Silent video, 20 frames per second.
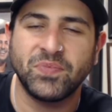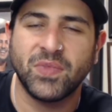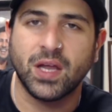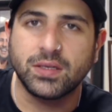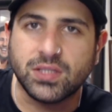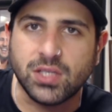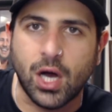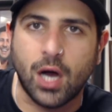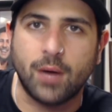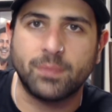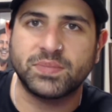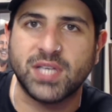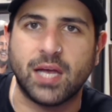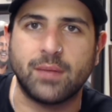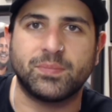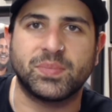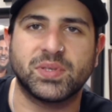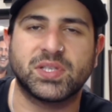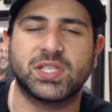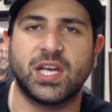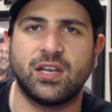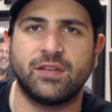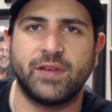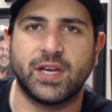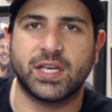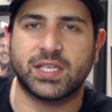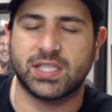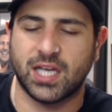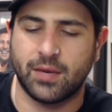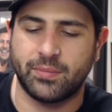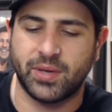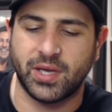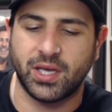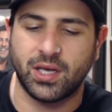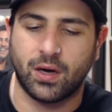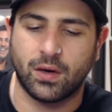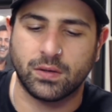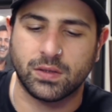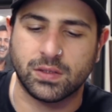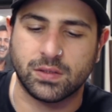top 10% of XRP
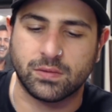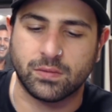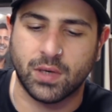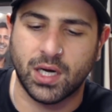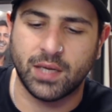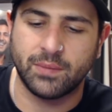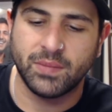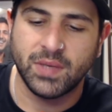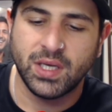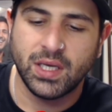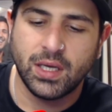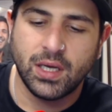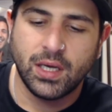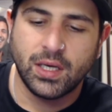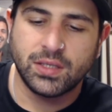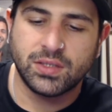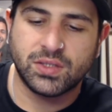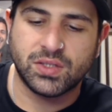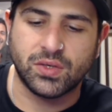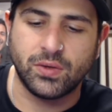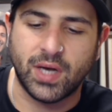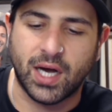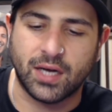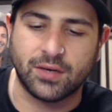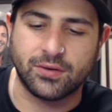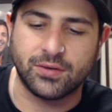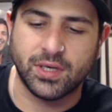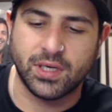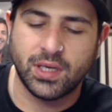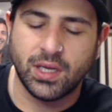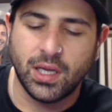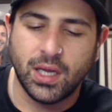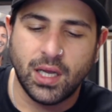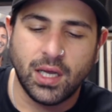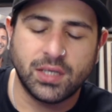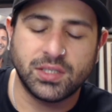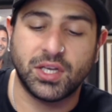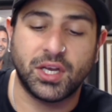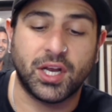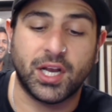holders, right? 200.
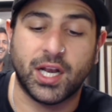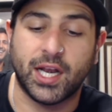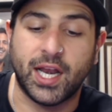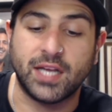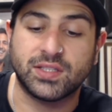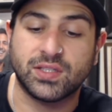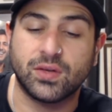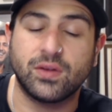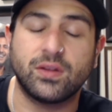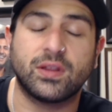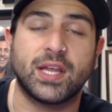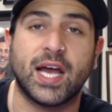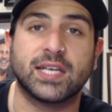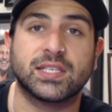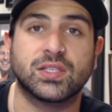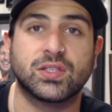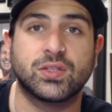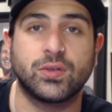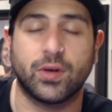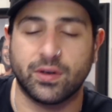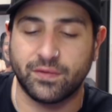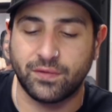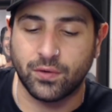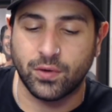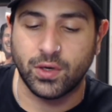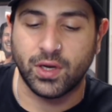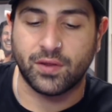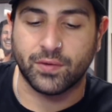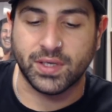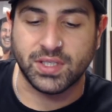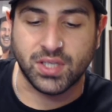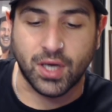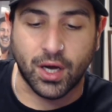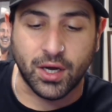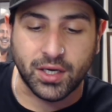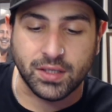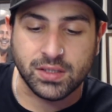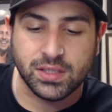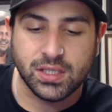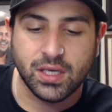So you're going to need 2,243
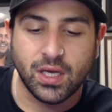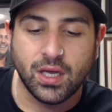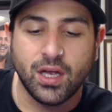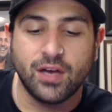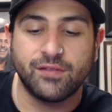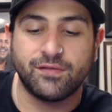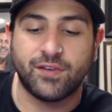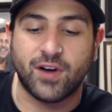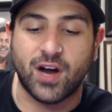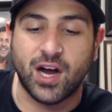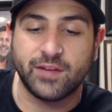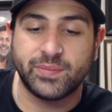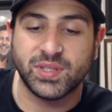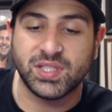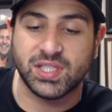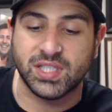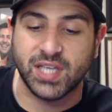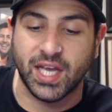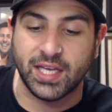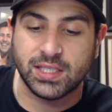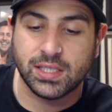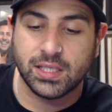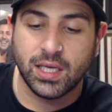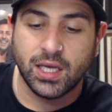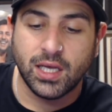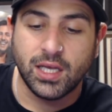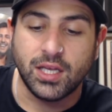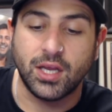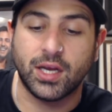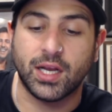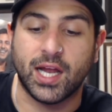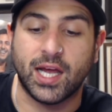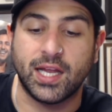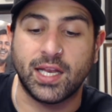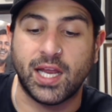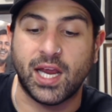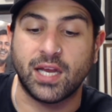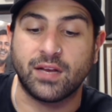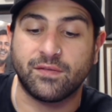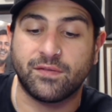tokens. 5%. You're going
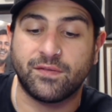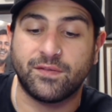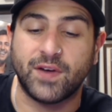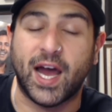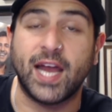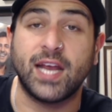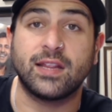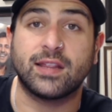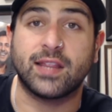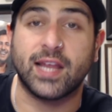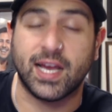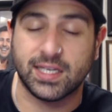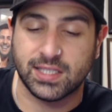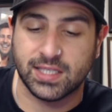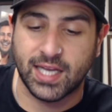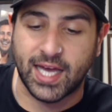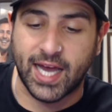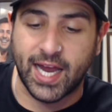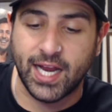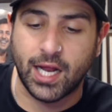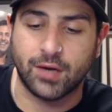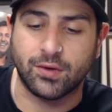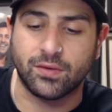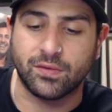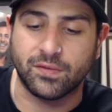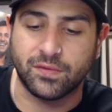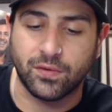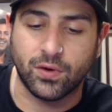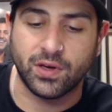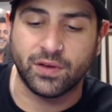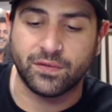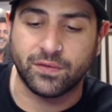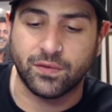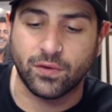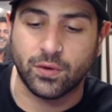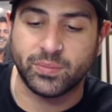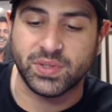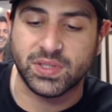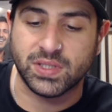to need 8,844